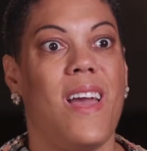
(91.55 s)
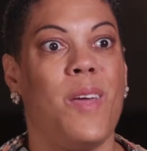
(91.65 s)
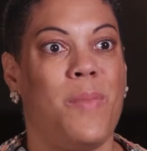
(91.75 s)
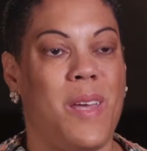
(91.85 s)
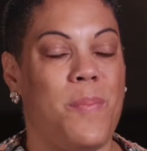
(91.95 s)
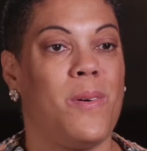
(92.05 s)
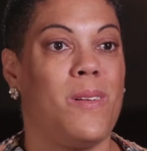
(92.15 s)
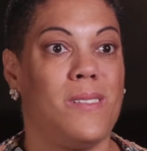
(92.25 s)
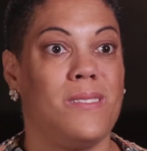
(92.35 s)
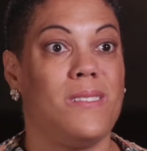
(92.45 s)
And
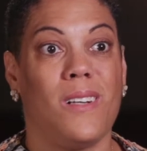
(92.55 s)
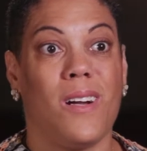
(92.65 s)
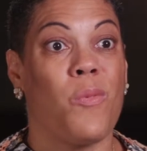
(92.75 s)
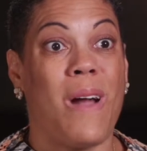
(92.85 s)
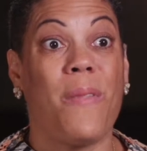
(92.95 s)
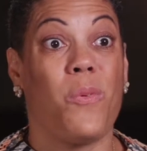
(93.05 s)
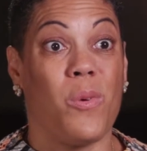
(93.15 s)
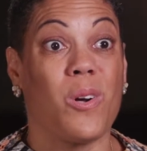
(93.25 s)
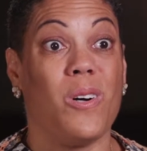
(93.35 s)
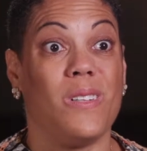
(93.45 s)
people around the
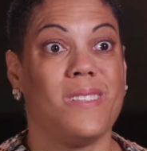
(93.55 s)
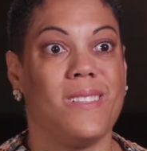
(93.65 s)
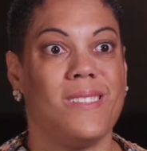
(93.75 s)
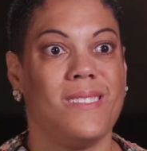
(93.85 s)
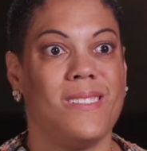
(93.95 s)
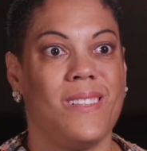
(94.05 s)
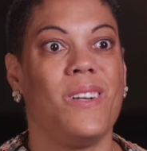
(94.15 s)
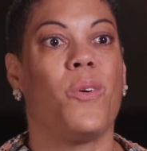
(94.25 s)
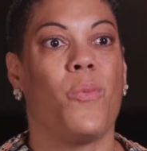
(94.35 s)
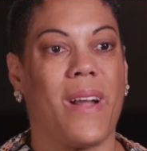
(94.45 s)
world
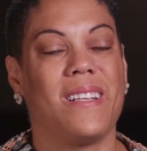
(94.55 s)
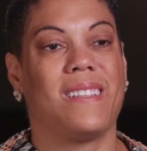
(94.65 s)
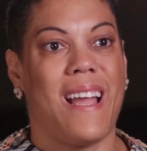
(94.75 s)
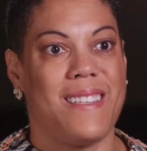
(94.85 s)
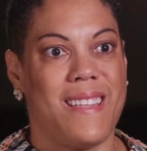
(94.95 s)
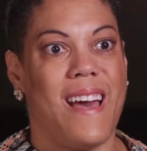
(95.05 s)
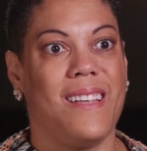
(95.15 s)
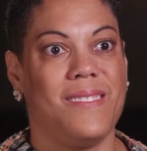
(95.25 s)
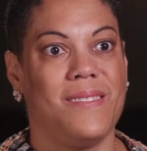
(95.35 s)
recognize that.